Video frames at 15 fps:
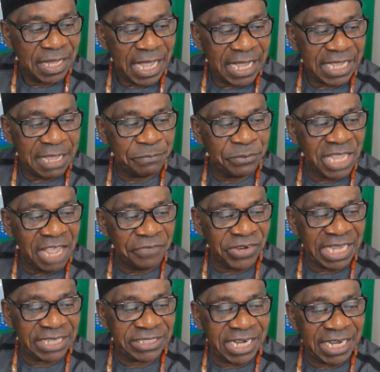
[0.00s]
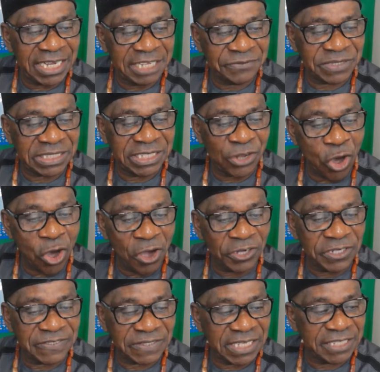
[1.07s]
Agabi, every Nigerian lives in all
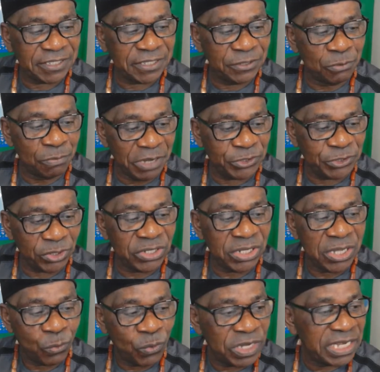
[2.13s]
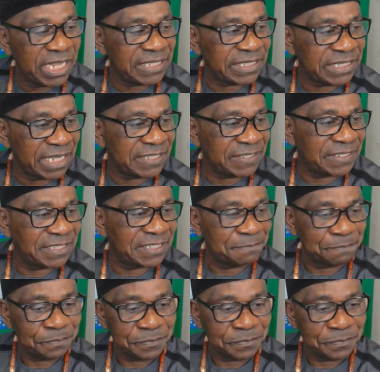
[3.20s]
the states you mentioned. Witness, yes.